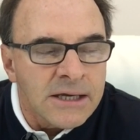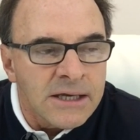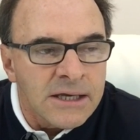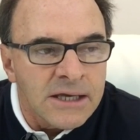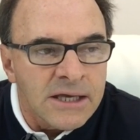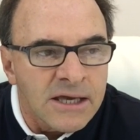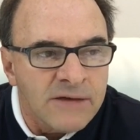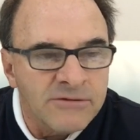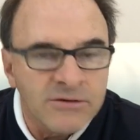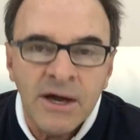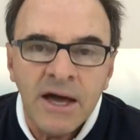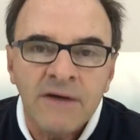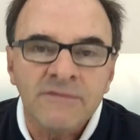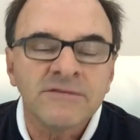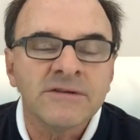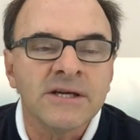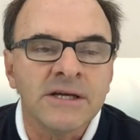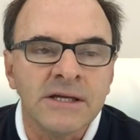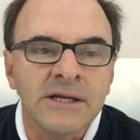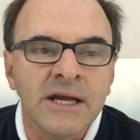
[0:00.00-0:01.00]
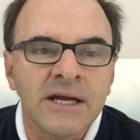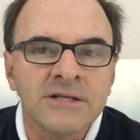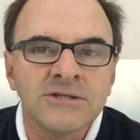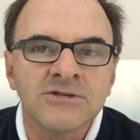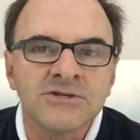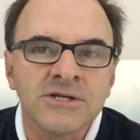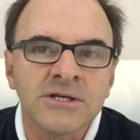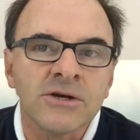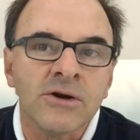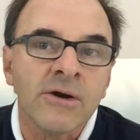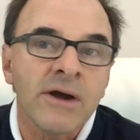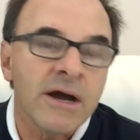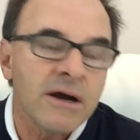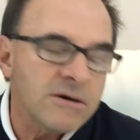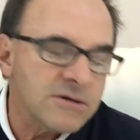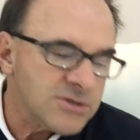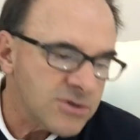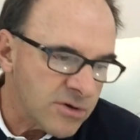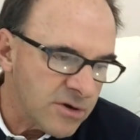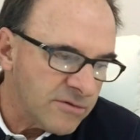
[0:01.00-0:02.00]
if you have teenagers in your
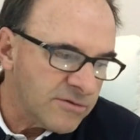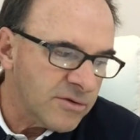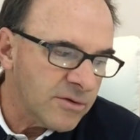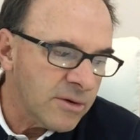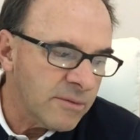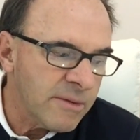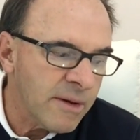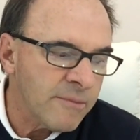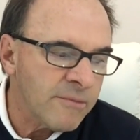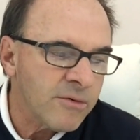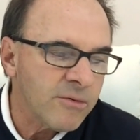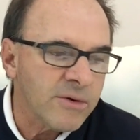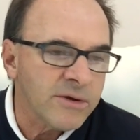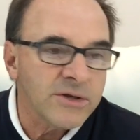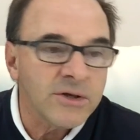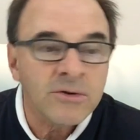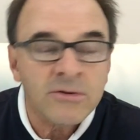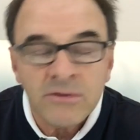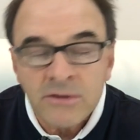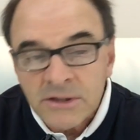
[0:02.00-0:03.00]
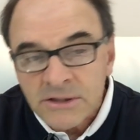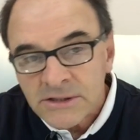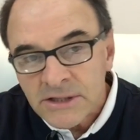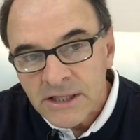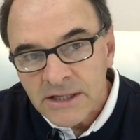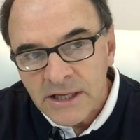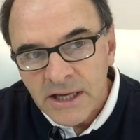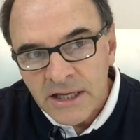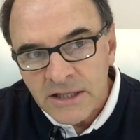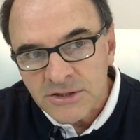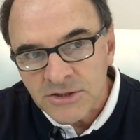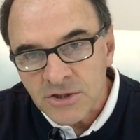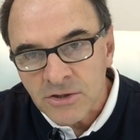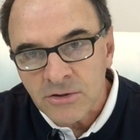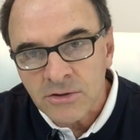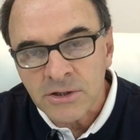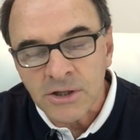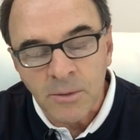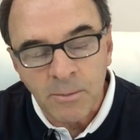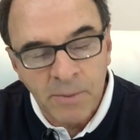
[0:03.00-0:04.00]
house, or if you remember when you were a teenager,
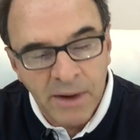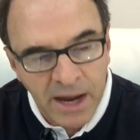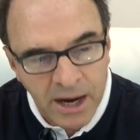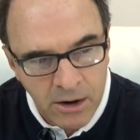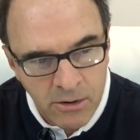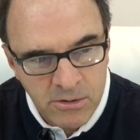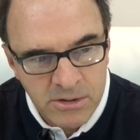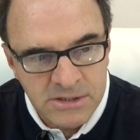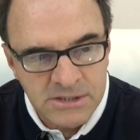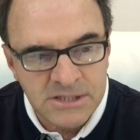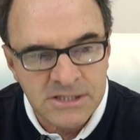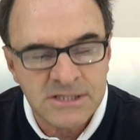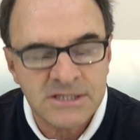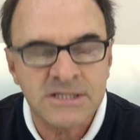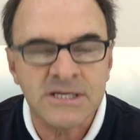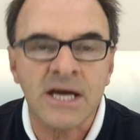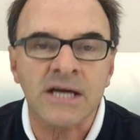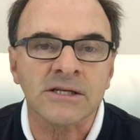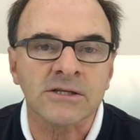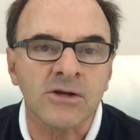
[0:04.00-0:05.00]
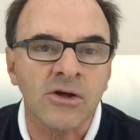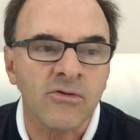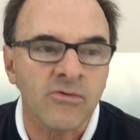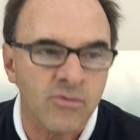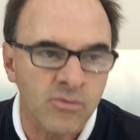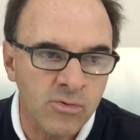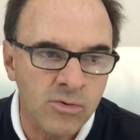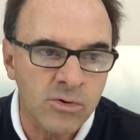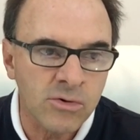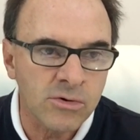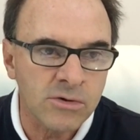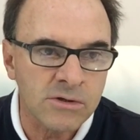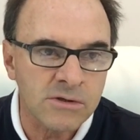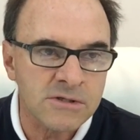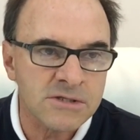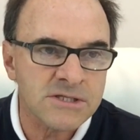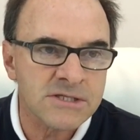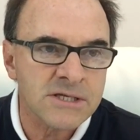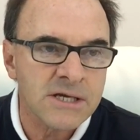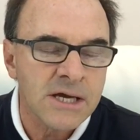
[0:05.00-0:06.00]
your parents set the
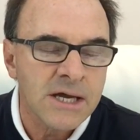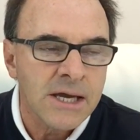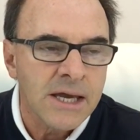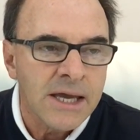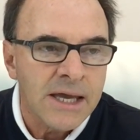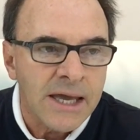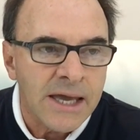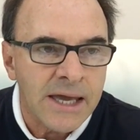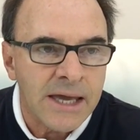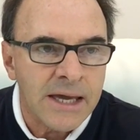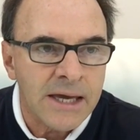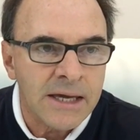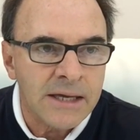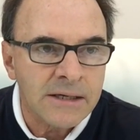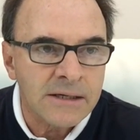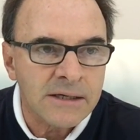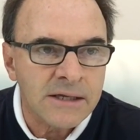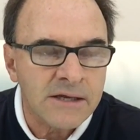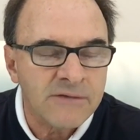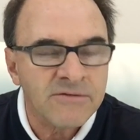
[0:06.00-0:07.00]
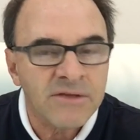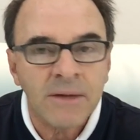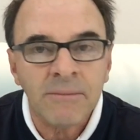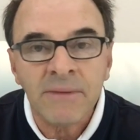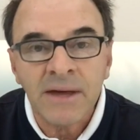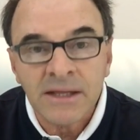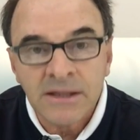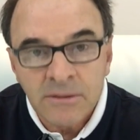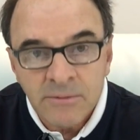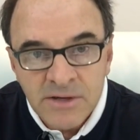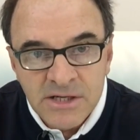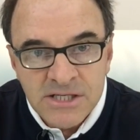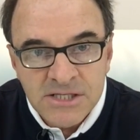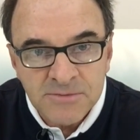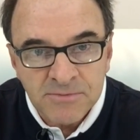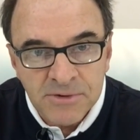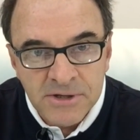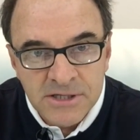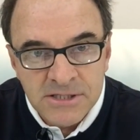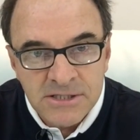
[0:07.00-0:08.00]
rules. And if they made them
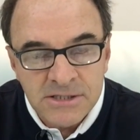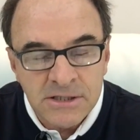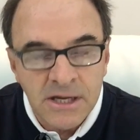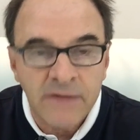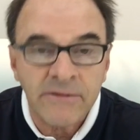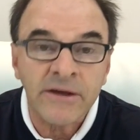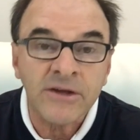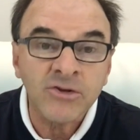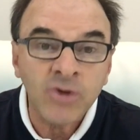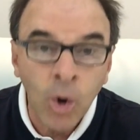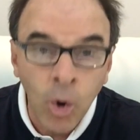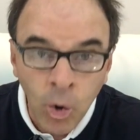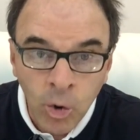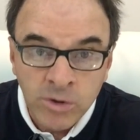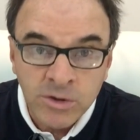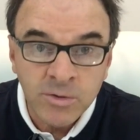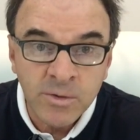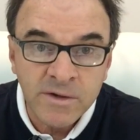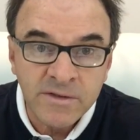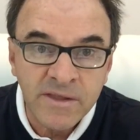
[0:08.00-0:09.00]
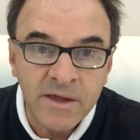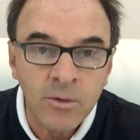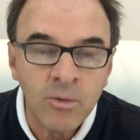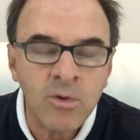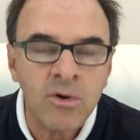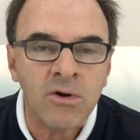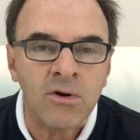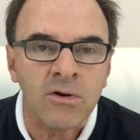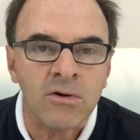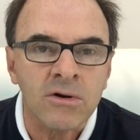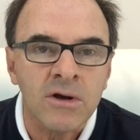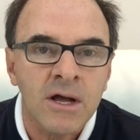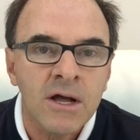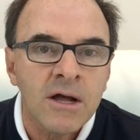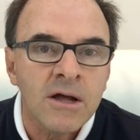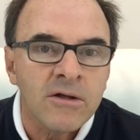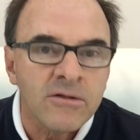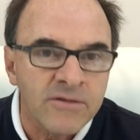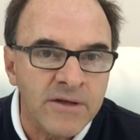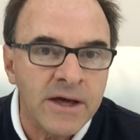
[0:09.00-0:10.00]
explicit and they told you what they were,
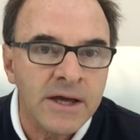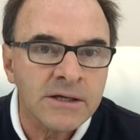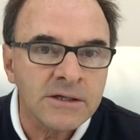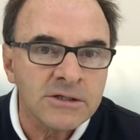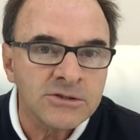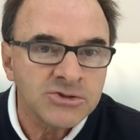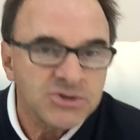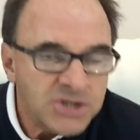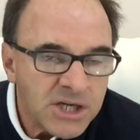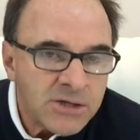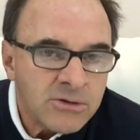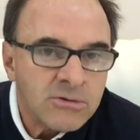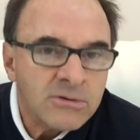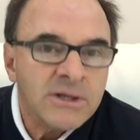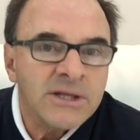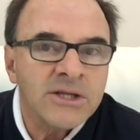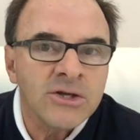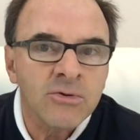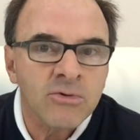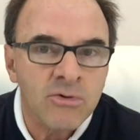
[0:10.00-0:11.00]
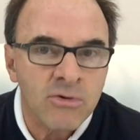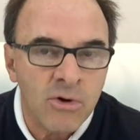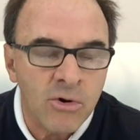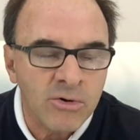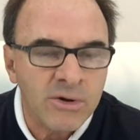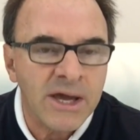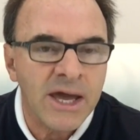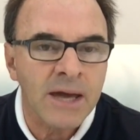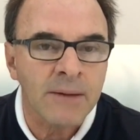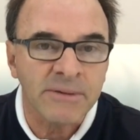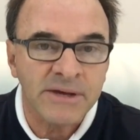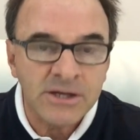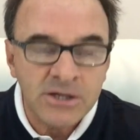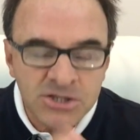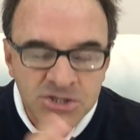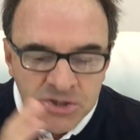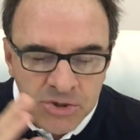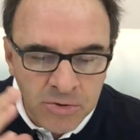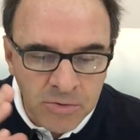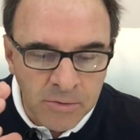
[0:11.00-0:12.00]
then generally you were okay
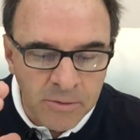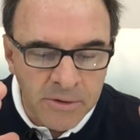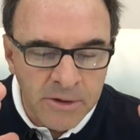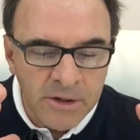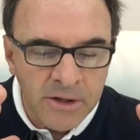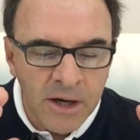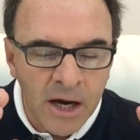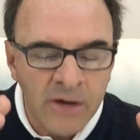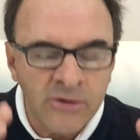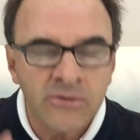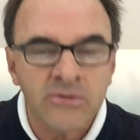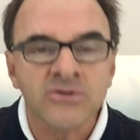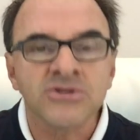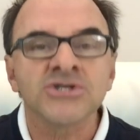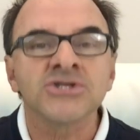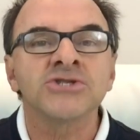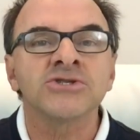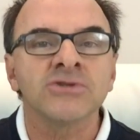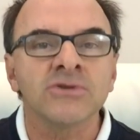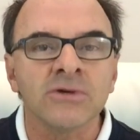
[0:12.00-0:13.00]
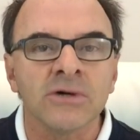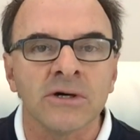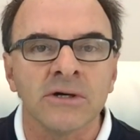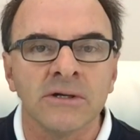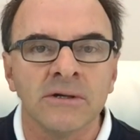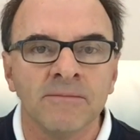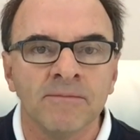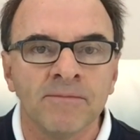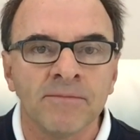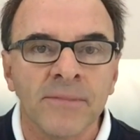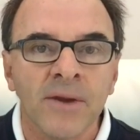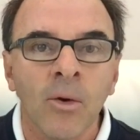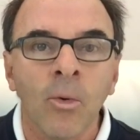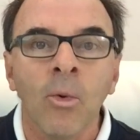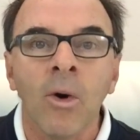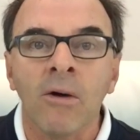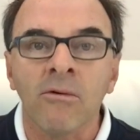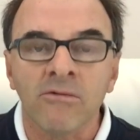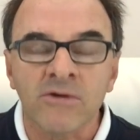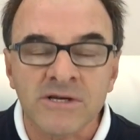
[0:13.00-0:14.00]
because you understood
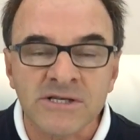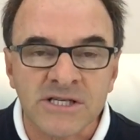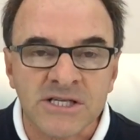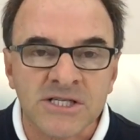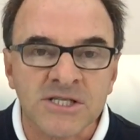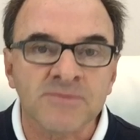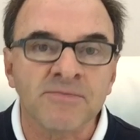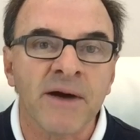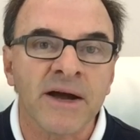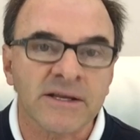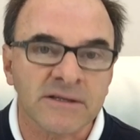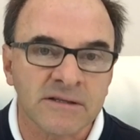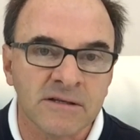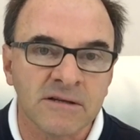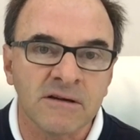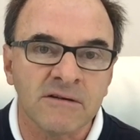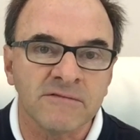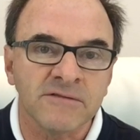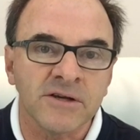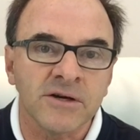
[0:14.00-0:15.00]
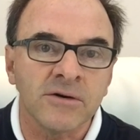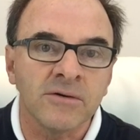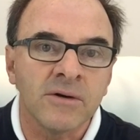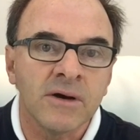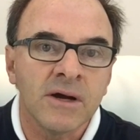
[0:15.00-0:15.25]
what was expected of you.